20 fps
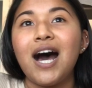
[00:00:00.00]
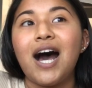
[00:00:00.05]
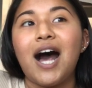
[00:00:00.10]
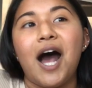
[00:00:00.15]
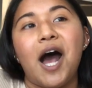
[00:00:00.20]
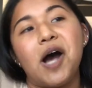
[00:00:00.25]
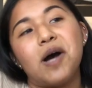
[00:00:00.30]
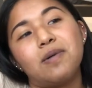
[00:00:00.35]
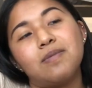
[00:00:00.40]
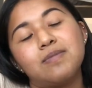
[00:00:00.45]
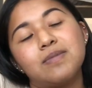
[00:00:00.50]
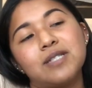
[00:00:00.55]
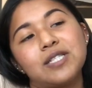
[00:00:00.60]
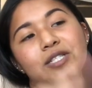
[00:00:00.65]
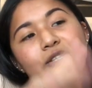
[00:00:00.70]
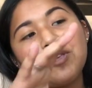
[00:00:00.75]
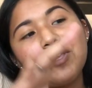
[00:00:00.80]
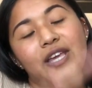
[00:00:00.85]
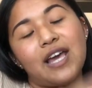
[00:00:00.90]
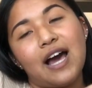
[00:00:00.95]

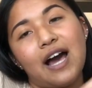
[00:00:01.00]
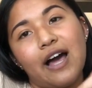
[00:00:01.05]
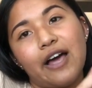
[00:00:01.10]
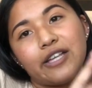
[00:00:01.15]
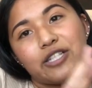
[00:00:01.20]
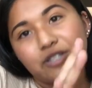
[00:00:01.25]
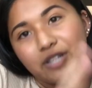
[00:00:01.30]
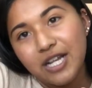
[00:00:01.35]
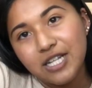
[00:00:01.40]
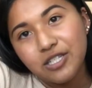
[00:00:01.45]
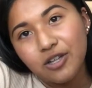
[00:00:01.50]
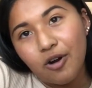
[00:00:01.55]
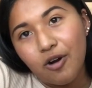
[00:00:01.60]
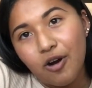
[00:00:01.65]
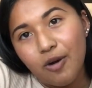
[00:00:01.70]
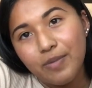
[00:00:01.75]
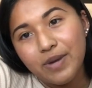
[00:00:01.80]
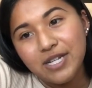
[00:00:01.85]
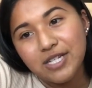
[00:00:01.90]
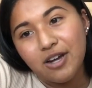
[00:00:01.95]
So yeah, so that's all
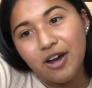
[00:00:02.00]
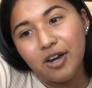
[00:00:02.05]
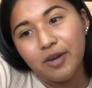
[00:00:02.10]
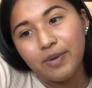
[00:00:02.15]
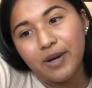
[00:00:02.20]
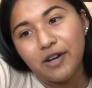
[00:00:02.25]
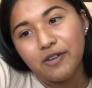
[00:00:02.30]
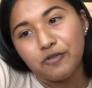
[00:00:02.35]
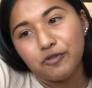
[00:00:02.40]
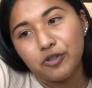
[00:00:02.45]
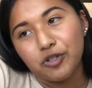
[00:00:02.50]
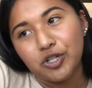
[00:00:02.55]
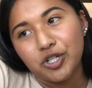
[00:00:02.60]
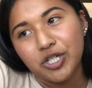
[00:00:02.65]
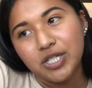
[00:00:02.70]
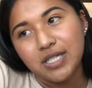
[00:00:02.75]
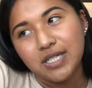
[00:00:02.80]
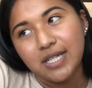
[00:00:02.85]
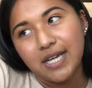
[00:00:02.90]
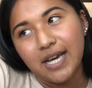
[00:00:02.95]
I'm going to talk about for
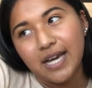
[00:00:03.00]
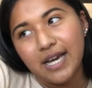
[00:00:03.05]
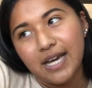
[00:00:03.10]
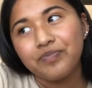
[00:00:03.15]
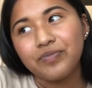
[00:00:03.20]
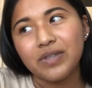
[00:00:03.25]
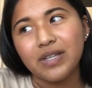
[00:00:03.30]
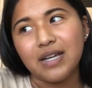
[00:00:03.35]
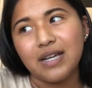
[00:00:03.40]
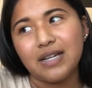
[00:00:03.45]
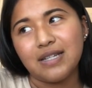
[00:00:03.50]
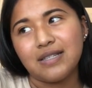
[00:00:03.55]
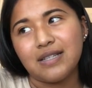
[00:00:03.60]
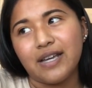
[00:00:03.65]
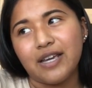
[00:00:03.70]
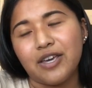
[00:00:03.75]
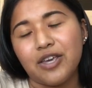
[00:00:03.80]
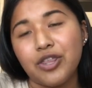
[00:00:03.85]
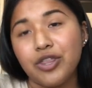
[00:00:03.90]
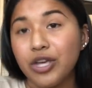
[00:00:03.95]
today.
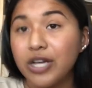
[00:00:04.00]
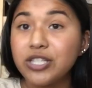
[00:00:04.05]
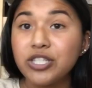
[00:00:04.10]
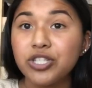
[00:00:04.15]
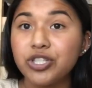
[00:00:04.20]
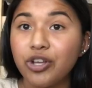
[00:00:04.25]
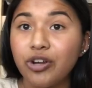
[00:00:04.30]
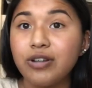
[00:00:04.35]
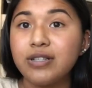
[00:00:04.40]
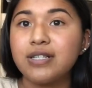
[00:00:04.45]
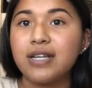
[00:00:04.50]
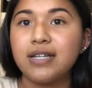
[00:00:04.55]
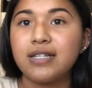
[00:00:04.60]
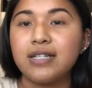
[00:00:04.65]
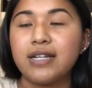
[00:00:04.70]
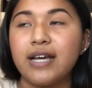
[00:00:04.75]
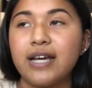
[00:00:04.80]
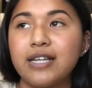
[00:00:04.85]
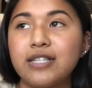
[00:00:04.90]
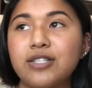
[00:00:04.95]
It's Thursday
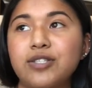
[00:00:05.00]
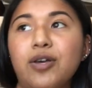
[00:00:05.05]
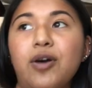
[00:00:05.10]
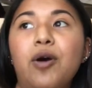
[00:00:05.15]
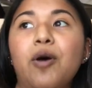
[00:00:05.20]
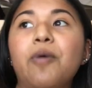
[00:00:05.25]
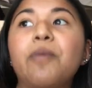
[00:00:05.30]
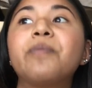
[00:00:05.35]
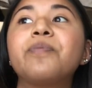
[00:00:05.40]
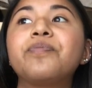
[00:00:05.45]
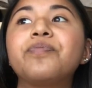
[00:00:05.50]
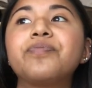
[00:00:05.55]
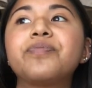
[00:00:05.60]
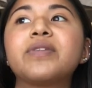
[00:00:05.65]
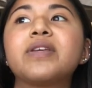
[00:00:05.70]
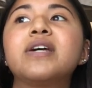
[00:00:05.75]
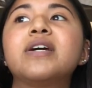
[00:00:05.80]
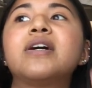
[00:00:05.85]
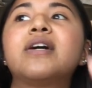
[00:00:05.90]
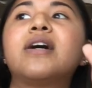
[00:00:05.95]
today, so
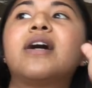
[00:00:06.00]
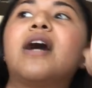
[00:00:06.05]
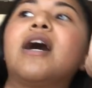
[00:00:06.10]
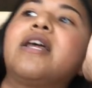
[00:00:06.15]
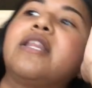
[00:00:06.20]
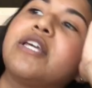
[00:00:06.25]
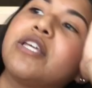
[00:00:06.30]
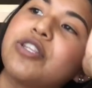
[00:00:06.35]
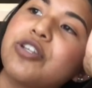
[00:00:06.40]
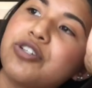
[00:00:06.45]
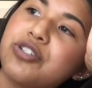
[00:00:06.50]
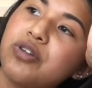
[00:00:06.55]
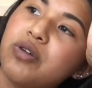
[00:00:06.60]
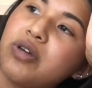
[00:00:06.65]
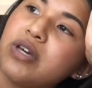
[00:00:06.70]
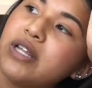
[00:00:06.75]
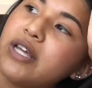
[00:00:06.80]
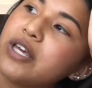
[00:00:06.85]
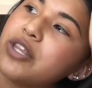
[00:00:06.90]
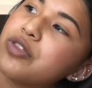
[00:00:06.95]
I think there's
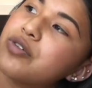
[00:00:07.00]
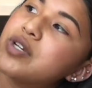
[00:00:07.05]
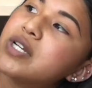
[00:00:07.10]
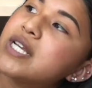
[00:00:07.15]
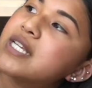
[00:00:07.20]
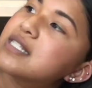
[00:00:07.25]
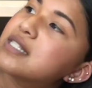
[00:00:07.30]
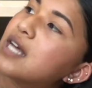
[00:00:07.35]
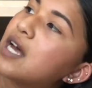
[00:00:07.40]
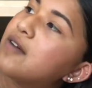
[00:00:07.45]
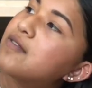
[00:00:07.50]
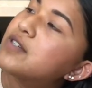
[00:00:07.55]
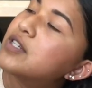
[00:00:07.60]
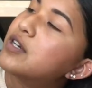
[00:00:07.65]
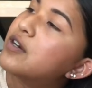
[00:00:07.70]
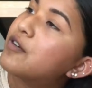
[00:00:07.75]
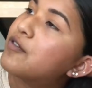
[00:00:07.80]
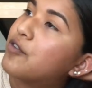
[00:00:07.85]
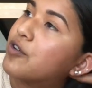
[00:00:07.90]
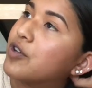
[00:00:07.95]
only like 3 days left
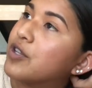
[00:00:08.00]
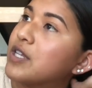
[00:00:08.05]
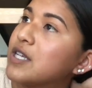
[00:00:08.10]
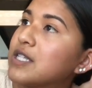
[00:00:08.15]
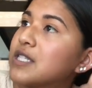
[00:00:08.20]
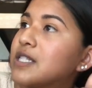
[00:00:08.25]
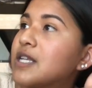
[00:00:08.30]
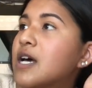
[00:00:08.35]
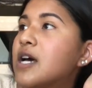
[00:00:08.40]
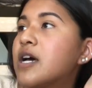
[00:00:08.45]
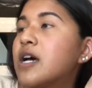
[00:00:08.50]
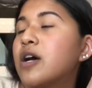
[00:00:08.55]
for this